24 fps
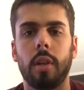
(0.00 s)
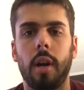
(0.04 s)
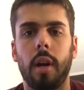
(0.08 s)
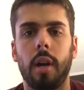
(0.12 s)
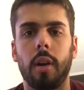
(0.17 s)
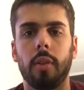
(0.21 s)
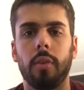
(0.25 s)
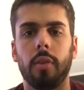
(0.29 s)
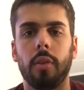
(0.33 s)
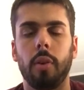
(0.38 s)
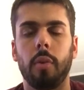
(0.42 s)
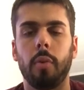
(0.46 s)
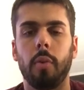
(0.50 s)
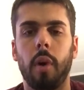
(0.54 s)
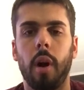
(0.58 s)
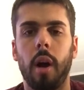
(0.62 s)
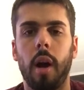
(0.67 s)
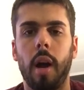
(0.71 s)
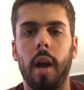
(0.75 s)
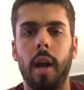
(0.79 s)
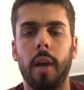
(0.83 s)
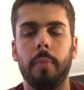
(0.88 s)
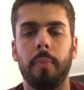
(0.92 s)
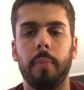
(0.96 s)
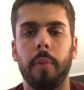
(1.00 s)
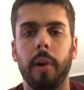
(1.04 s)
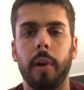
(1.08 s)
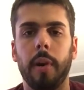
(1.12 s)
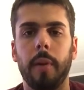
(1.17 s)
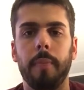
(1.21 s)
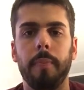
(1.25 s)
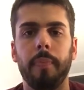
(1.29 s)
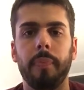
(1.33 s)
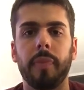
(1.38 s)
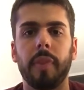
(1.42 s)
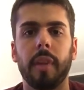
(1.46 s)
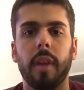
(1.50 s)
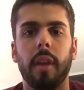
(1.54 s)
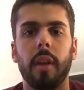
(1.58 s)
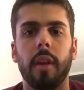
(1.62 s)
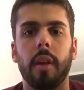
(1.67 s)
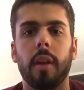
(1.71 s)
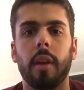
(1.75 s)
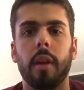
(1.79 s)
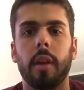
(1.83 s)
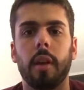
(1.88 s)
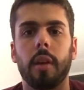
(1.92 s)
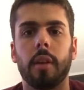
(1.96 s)
I don't know why, but
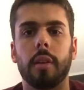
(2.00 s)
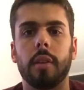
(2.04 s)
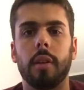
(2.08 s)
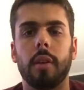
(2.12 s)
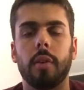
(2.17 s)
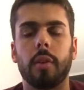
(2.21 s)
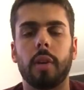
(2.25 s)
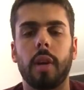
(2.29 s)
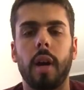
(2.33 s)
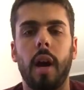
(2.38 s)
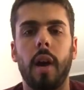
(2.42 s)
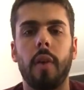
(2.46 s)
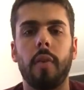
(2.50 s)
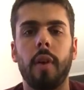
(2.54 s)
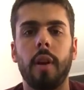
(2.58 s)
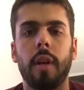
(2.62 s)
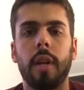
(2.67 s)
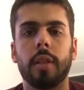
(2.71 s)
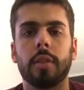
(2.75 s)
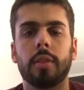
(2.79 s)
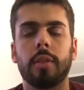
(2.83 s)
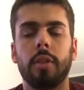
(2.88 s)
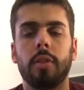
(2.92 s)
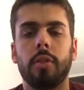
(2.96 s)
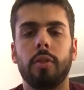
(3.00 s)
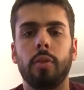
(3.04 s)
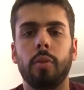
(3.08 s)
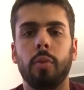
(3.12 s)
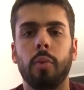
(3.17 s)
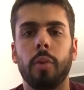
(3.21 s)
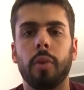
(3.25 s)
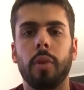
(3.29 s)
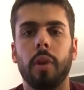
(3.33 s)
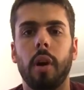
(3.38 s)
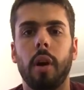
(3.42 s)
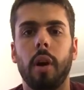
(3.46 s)
Chiron has to do with